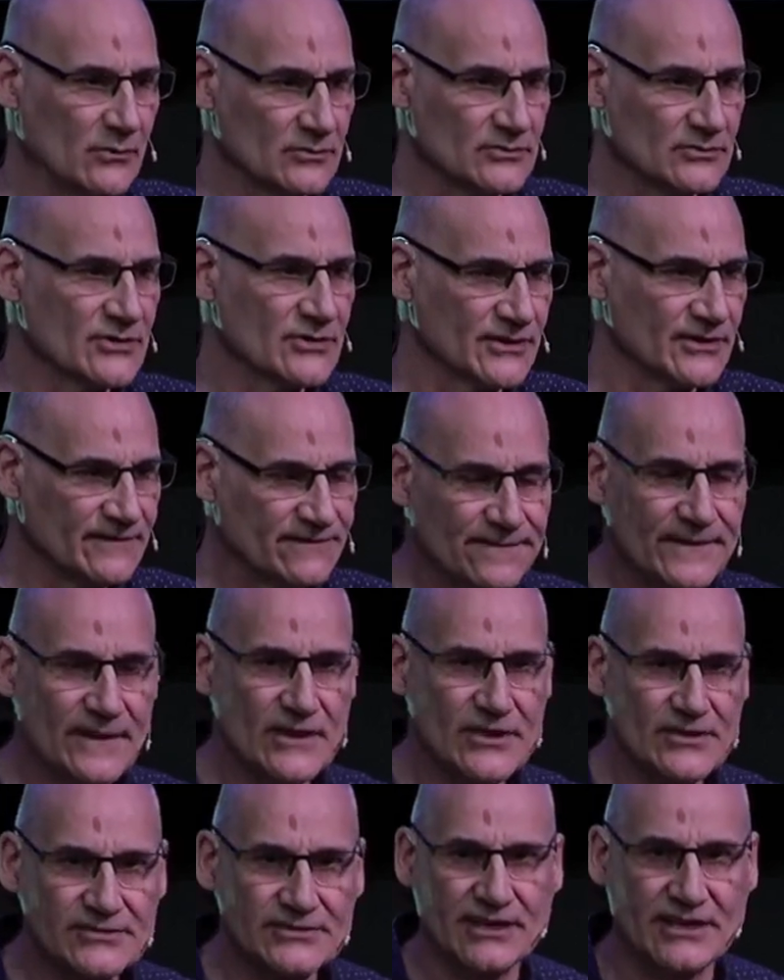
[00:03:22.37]
So the
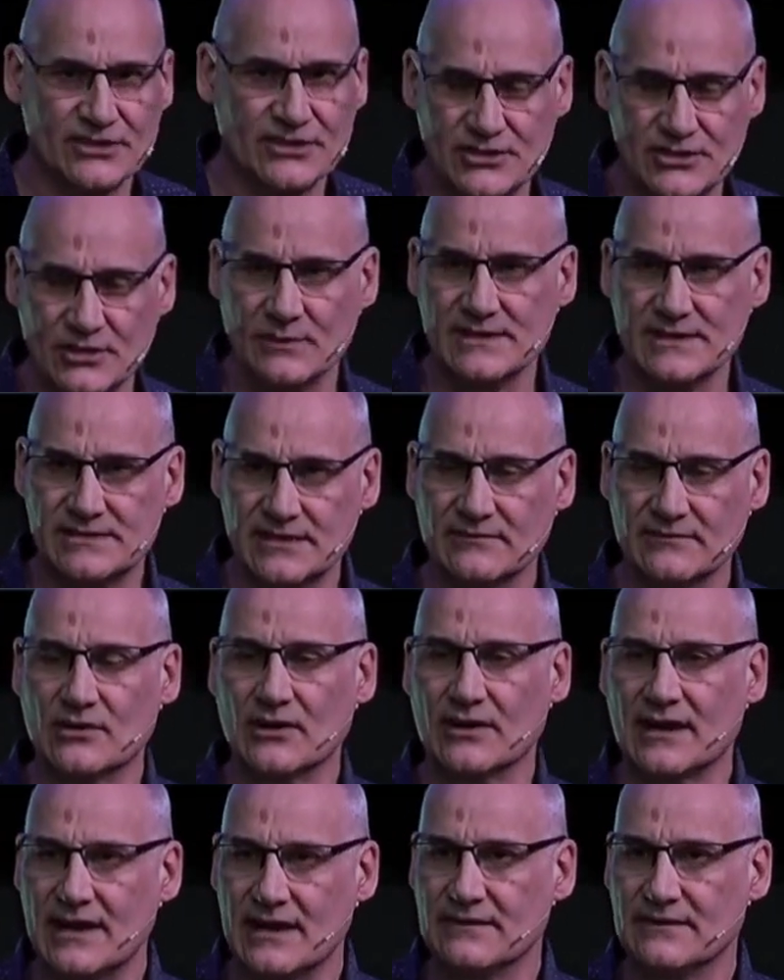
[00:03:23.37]
first issue is you've got to
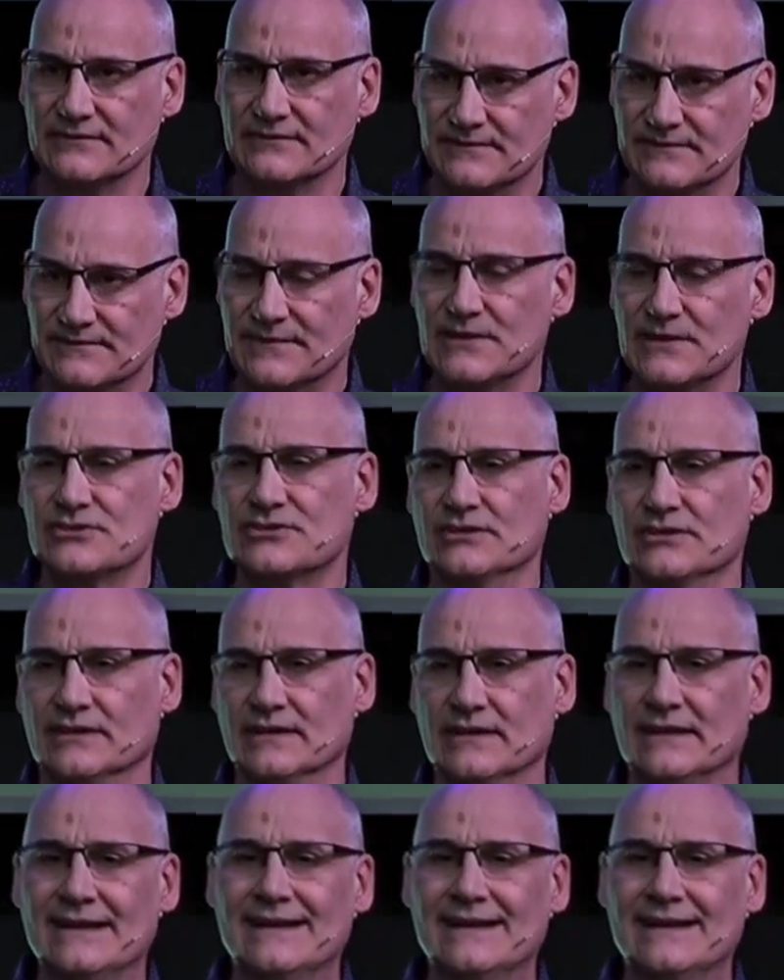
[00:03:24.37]
have a vision